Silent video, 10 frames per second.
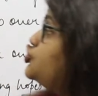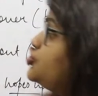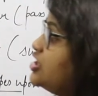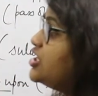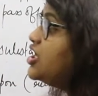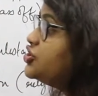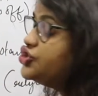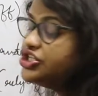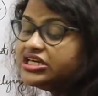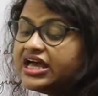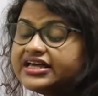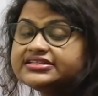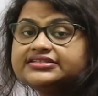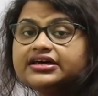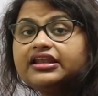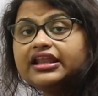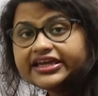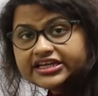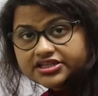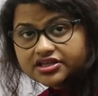she has
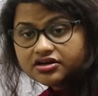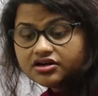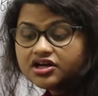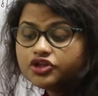liked the